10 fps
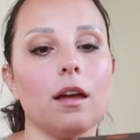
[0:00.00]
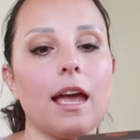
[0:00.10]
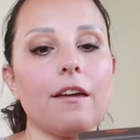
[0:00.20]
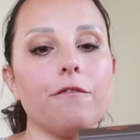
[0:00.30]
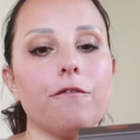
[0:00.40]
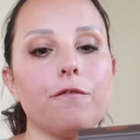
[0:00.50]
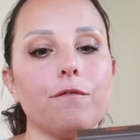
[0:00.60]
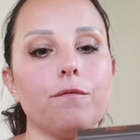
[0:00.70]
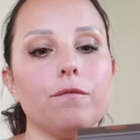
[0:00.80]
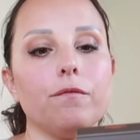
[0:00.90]
a
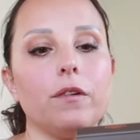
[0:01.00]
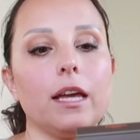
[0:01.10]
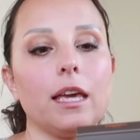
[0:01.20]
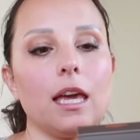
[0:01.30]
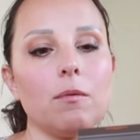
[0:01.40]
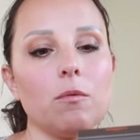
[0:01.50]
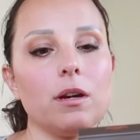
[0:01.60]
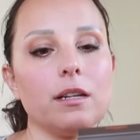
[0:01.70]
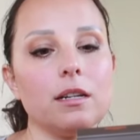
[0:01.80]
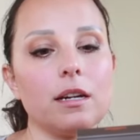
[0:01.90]
it came
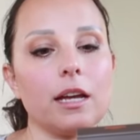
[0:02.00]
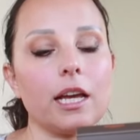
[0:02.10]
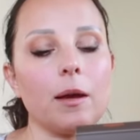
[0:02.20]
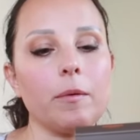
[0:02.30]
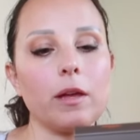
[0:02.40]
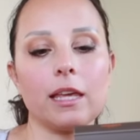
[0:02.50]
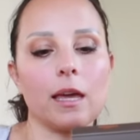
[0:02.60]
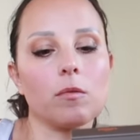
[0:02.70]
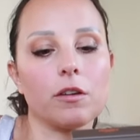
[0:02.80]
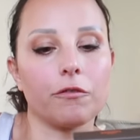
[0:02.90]
what did it, it it
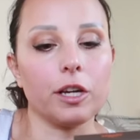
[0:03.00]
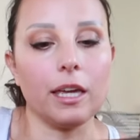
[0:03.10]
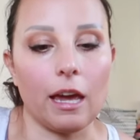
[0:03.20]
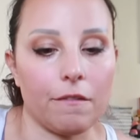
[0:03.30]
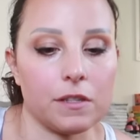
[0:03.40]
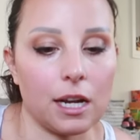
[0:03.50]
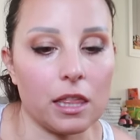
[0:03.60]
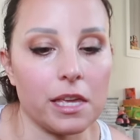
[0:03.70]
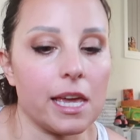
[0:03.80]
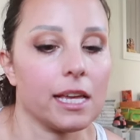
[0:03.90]
came with a free gift and i
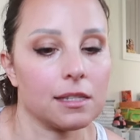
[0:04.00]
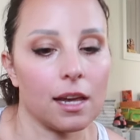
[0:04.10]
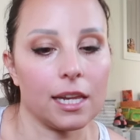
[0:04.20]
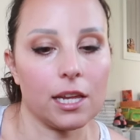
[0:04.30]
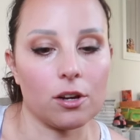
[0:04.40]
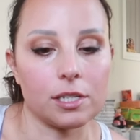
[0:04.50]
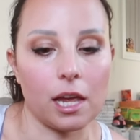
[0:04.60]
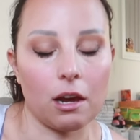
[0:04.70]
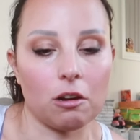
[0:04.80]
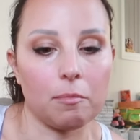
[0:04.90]
think inside here is a
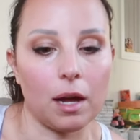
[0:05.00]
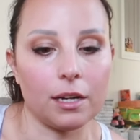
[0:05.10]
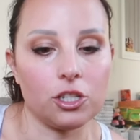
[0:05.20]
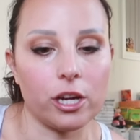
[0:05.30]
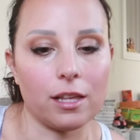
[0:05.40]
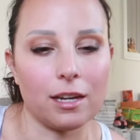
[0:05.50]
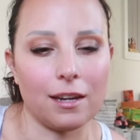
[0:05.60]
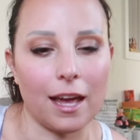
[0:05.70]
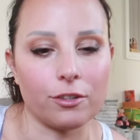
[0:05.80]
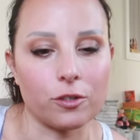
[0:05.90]
hair and body gel and a
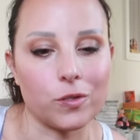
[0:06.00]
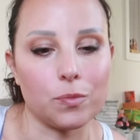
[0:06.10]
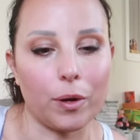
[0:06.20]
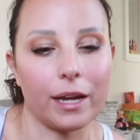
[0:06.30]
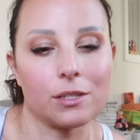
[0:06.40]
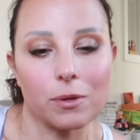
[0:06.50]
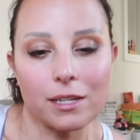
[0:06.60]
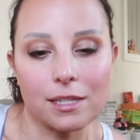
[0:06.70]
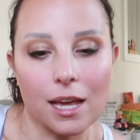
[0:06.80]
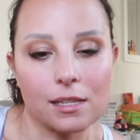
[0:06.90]
natural spray is what
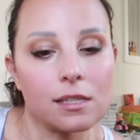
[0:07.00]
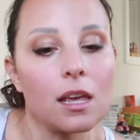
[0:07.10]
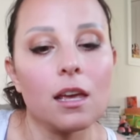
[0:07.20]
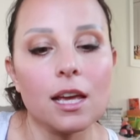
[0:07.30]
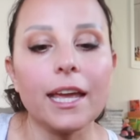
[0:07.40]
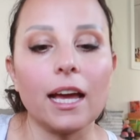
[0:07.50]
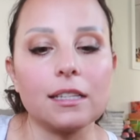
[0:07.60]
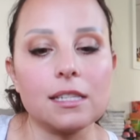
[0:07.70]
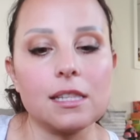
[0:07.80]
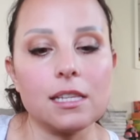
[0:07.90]
it says yeah
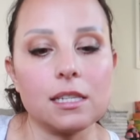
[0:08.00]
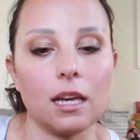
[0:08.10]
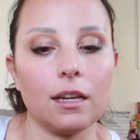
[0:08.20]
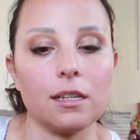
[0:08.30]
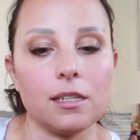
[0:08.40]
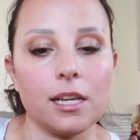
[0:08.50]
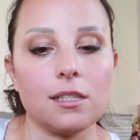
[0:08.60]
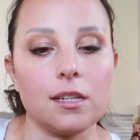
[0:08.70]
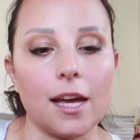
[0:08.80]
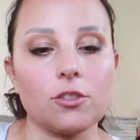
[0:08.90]
it says this kit
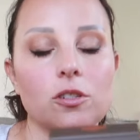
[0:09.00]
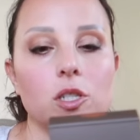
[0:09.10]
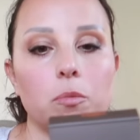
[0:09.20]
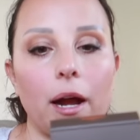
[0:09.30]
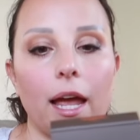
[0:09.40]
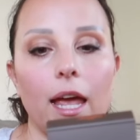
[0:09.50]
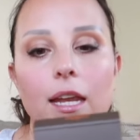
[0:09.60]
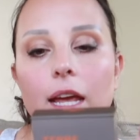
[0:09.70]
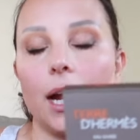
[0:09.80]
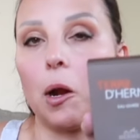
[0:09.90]
contains a natural spray
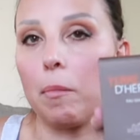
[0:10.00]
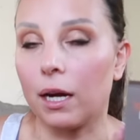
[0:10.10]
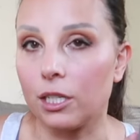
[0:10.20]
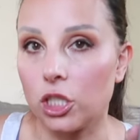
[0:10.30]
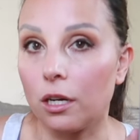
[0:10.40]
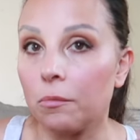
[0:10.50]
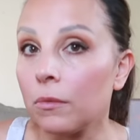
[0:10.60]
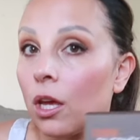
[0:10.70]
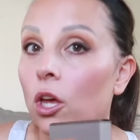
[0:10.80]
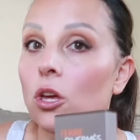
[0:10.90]
and a hair and body gel
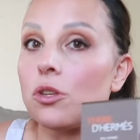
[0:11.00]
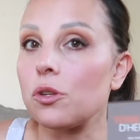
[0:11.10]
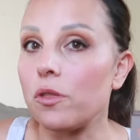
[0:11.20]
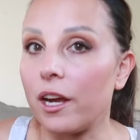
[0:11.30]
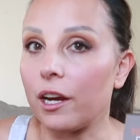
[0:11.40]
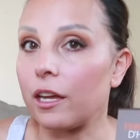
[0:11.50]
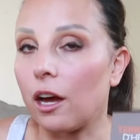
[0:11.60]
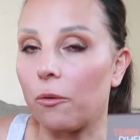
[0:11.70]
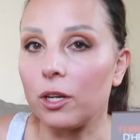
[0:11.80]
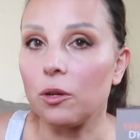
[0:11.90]
so there you
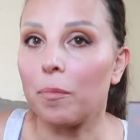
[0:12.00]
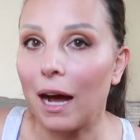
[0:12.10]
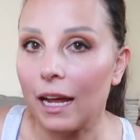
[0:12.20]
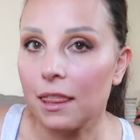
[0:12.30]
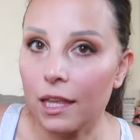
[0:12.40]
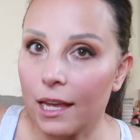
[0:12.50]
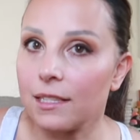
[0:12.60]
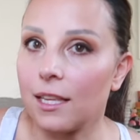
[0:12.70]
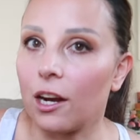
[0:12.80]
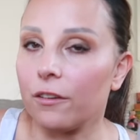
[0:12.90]
go when you buy
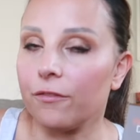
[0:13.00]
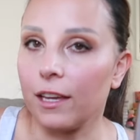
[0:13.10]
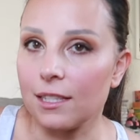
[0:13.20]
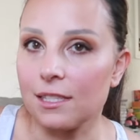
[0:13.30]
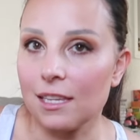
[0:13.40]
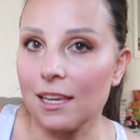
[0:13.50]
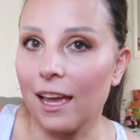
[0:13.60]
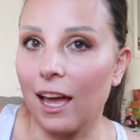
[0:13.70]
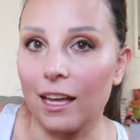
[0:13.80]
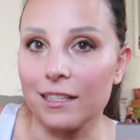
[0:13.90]
things that are fancy
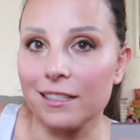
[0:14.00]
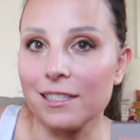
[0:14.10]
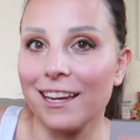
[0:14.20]
and